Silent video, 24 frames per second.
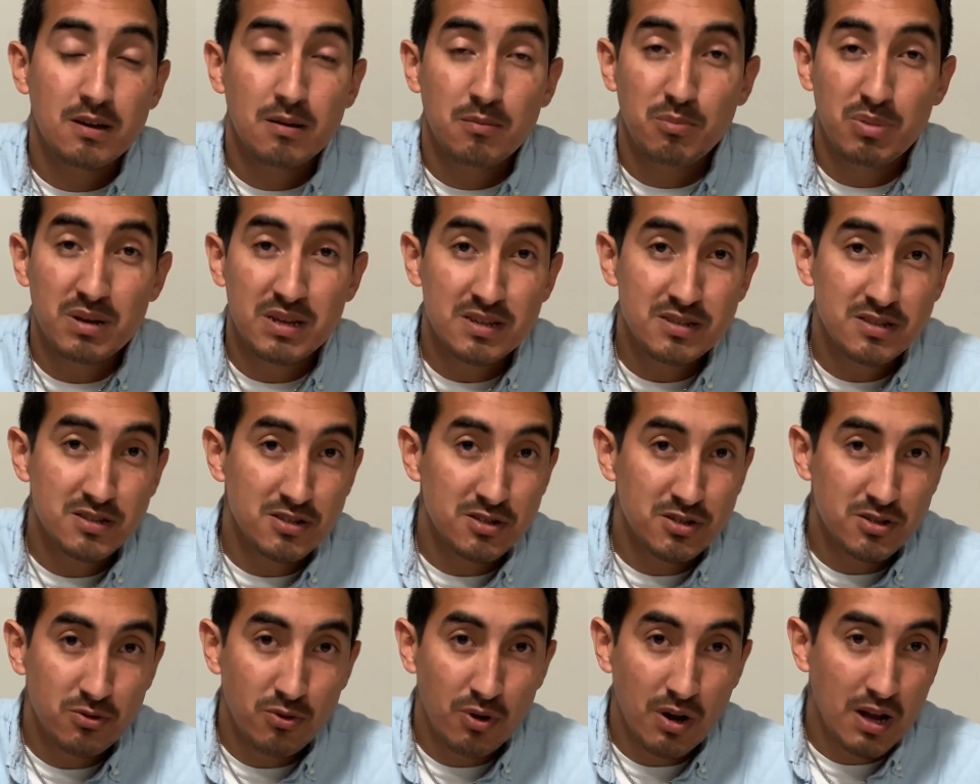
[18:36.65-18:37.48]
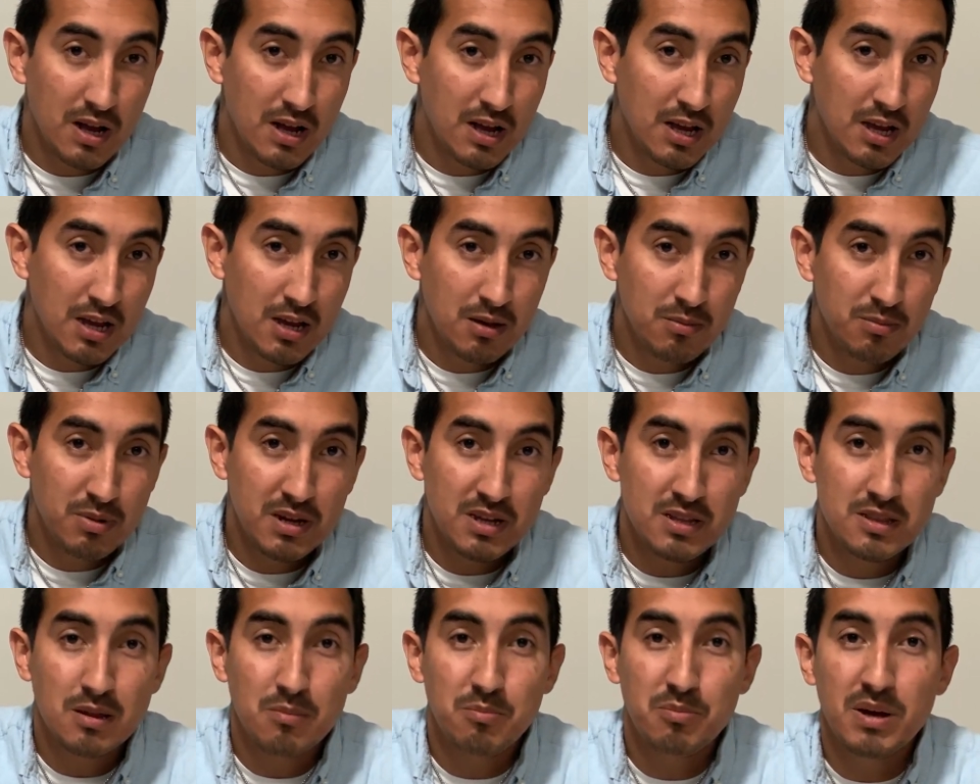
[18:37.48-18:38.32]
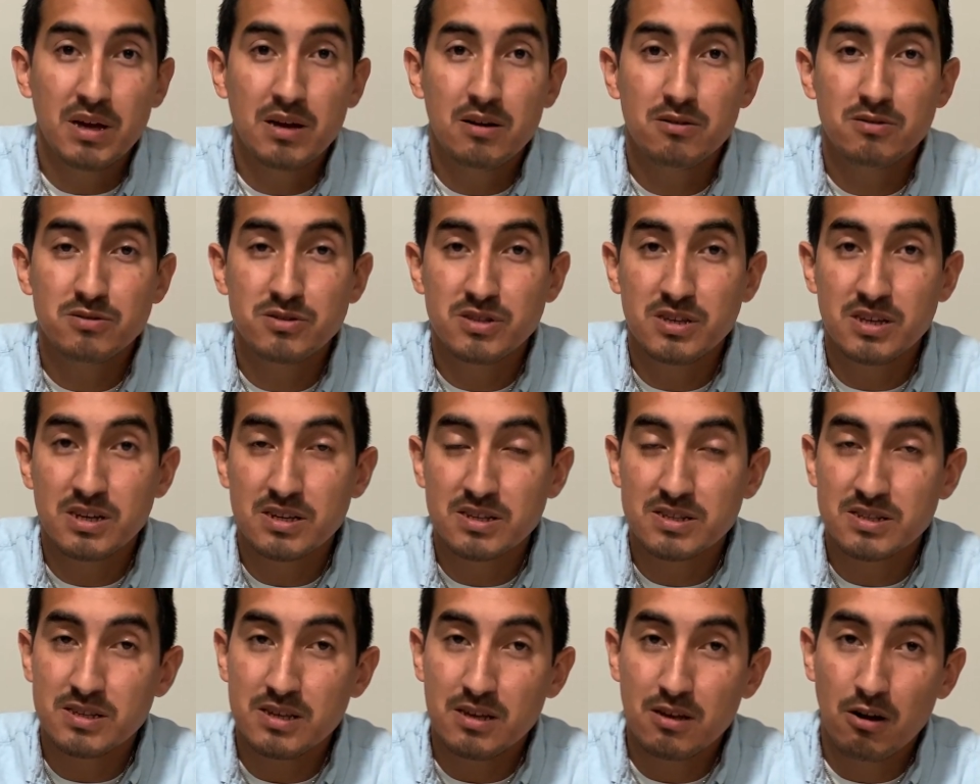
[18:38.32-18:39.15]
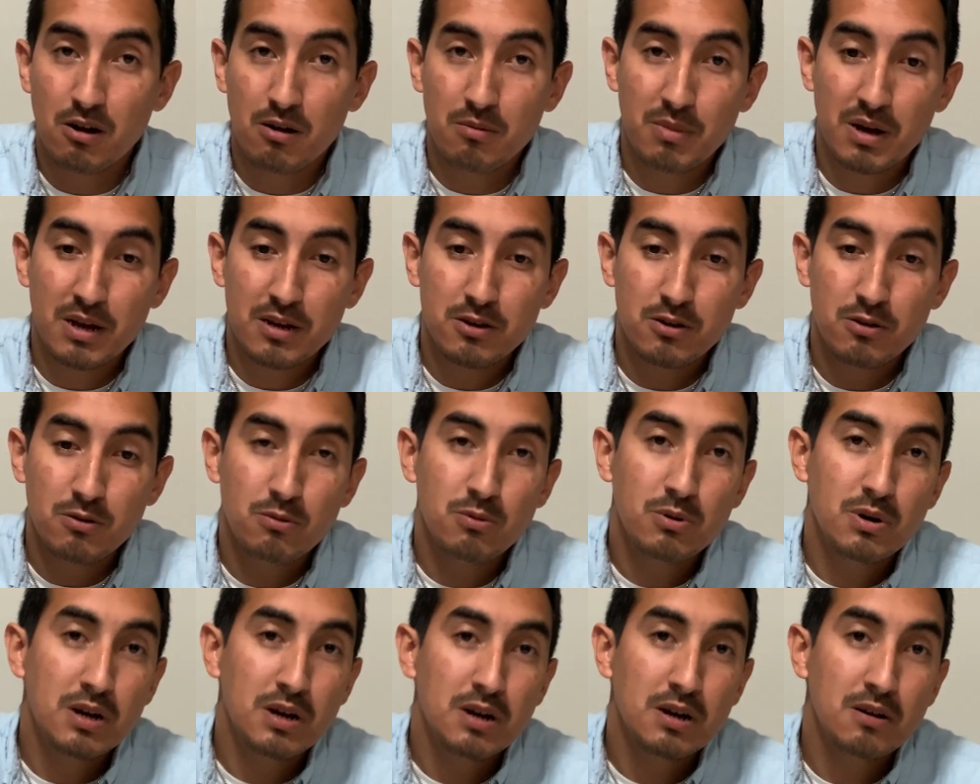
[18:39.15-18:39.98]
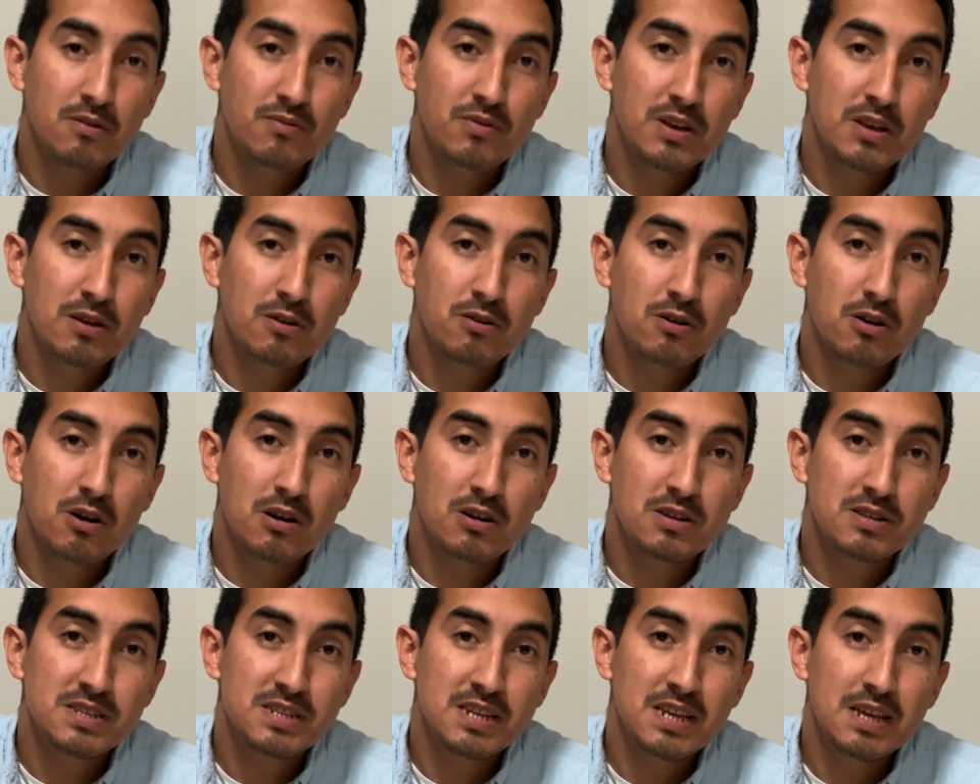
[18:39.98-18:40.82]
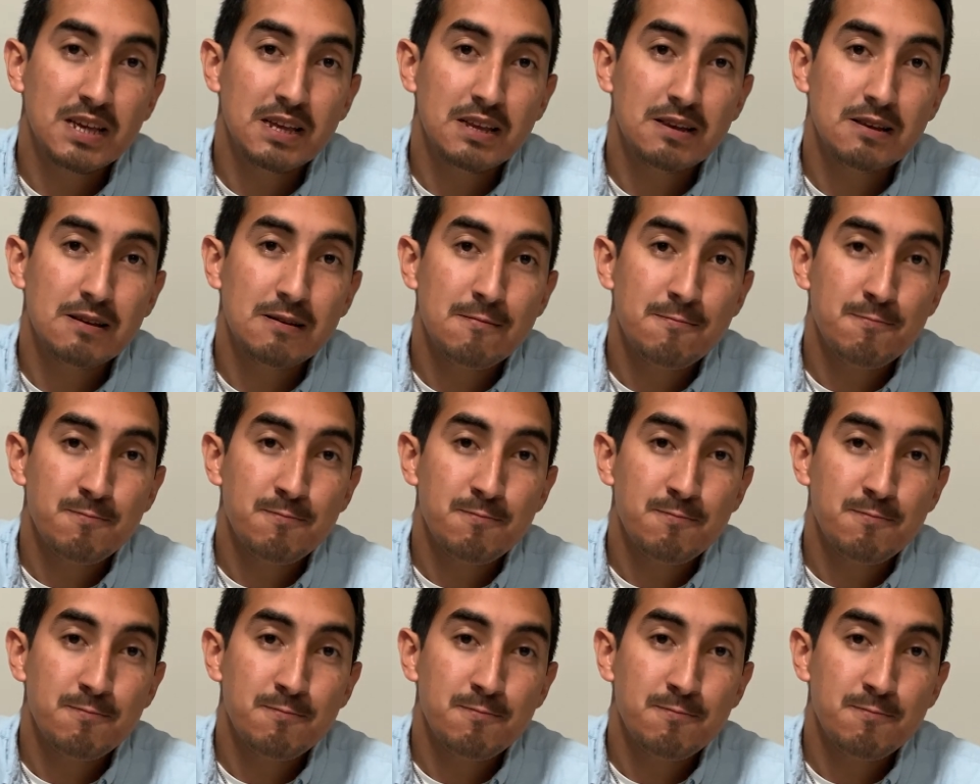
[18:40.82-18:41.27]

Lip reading: Please subscribe, hit the bell so you can see all my new video content.